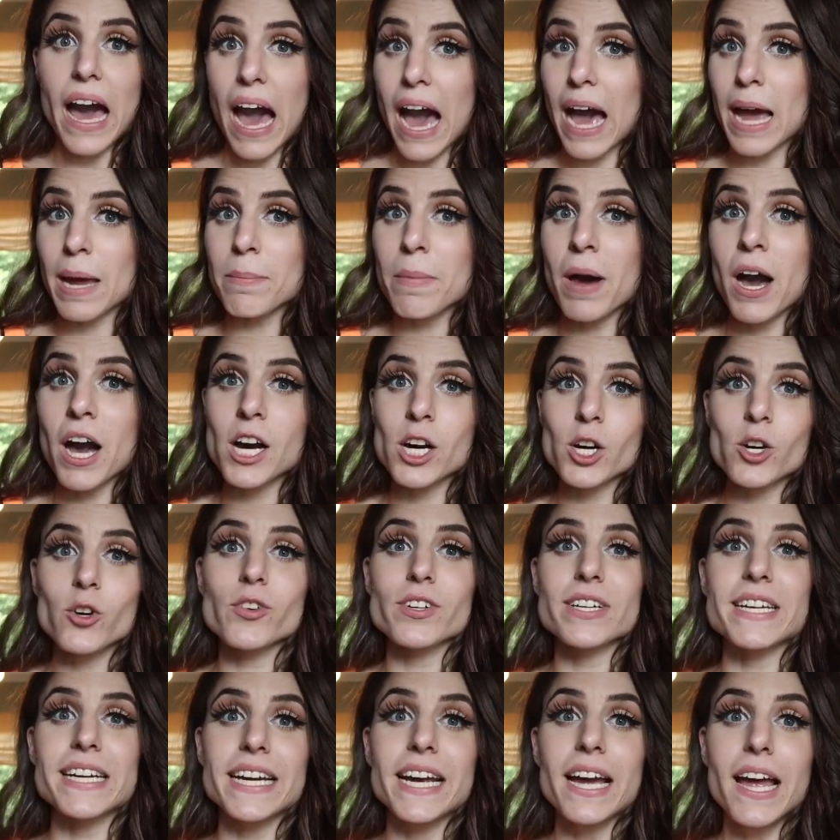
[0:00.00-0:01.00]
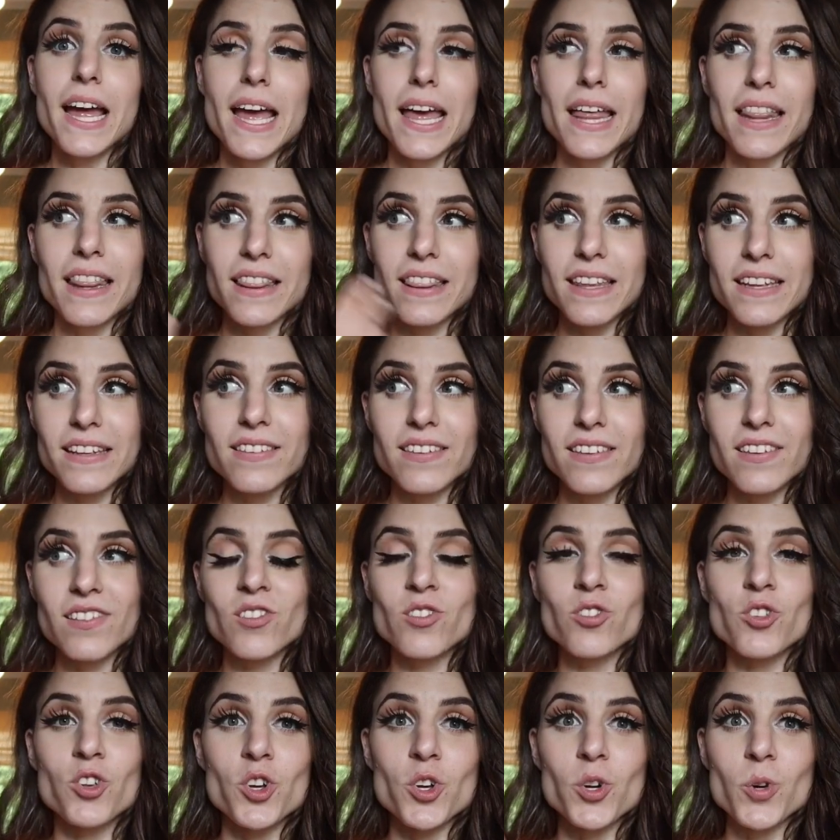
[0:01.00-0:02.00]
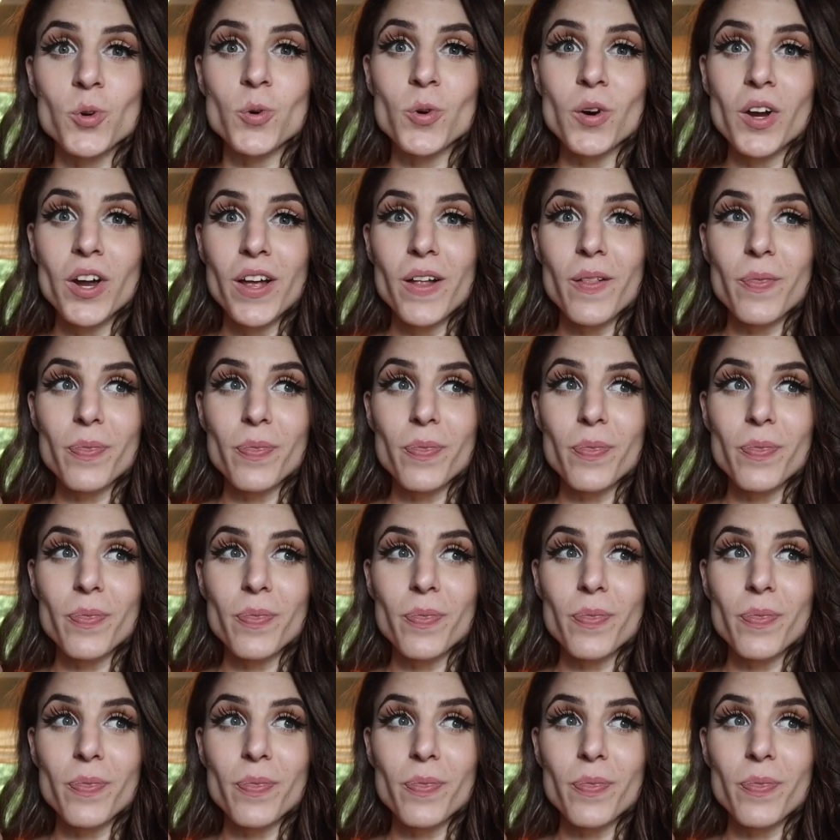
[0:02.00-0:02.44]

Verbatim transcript: I'm hungry, this is new,